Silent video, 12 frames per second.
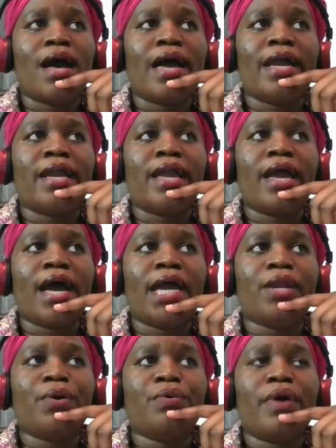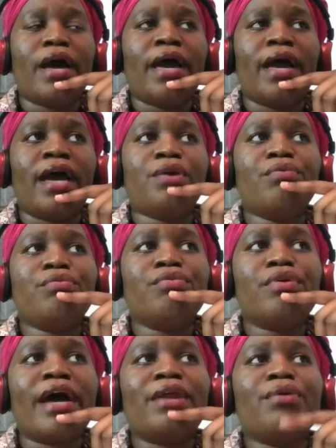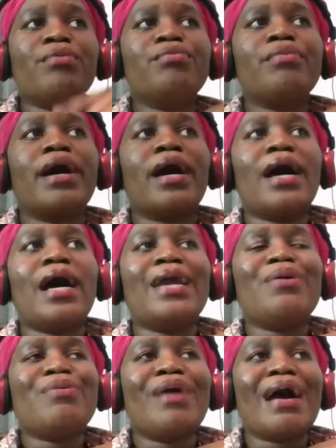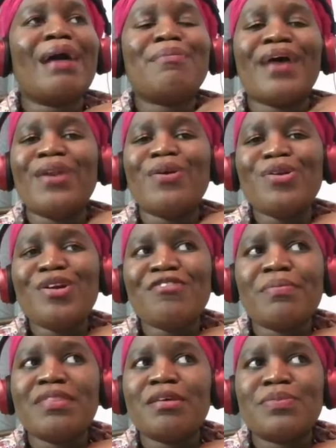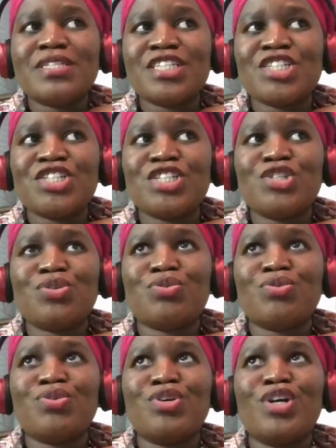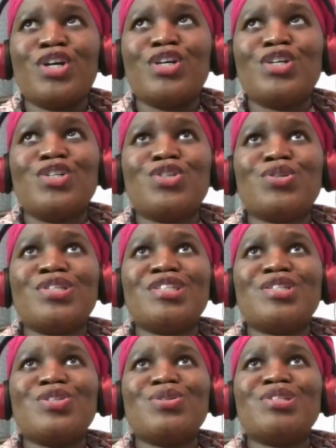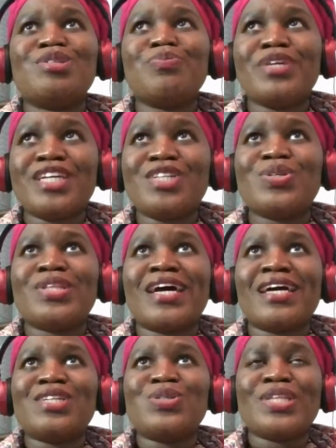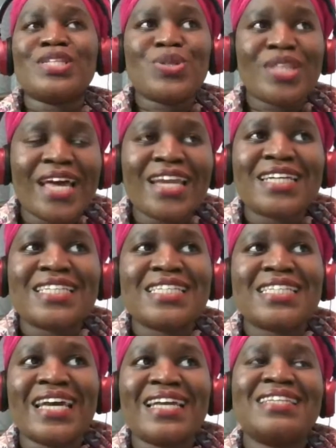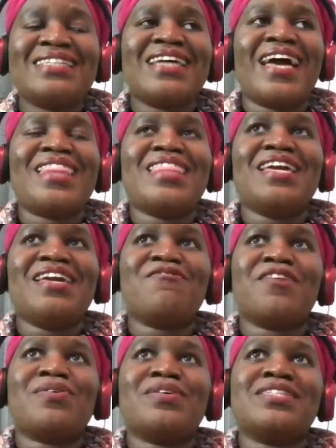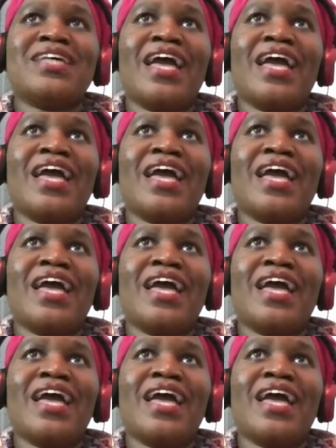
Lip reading: I don't know if I'm in the position to speak to that extent. I think if I